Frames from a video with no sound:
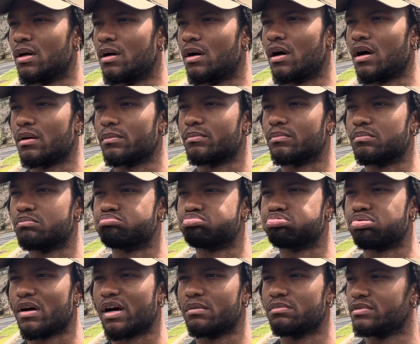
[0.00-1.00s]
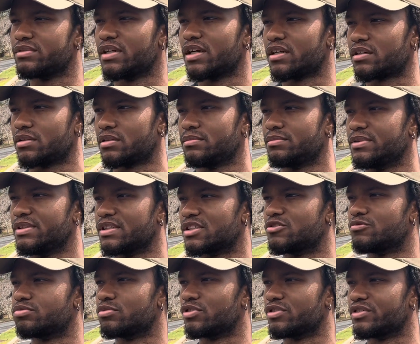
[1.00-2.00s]
I'm probably not going to be
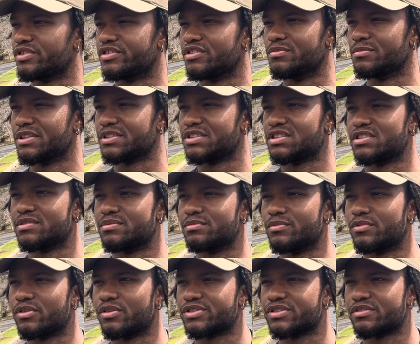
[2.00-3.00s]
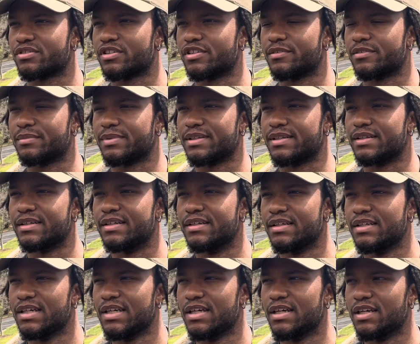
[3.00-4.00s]
exploring too much. It's more so going to be
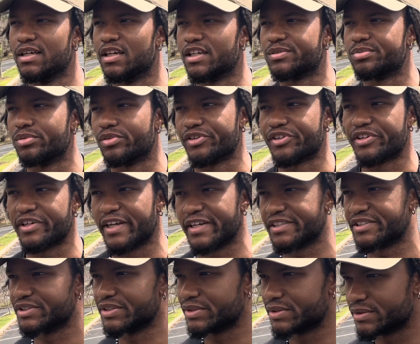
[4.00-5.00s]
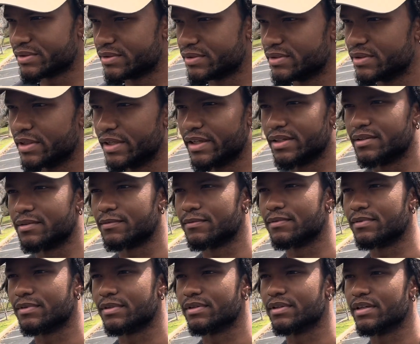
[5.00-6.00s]
exploring nature
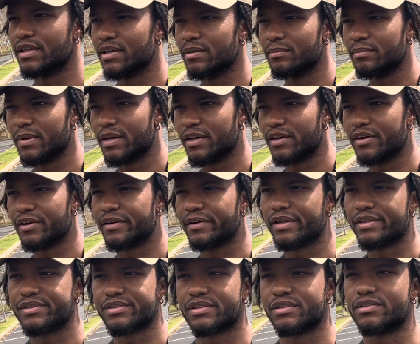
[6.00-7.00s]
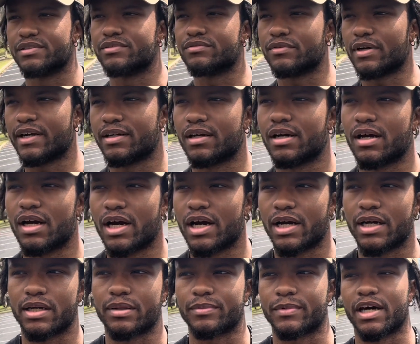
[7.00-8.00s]
and getting better in nature because right now
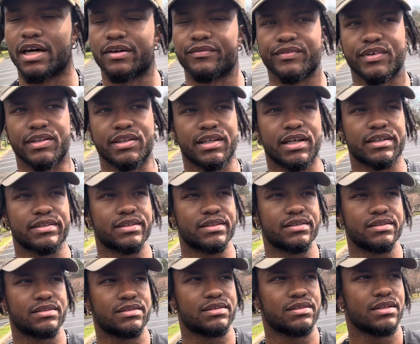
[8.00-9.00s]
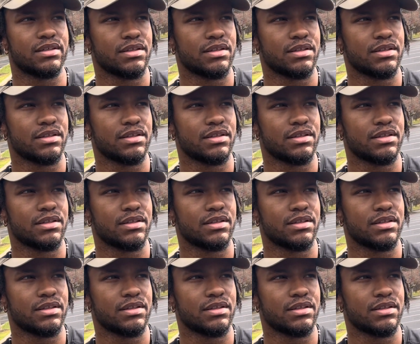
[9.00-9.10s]
I am kind of in like this,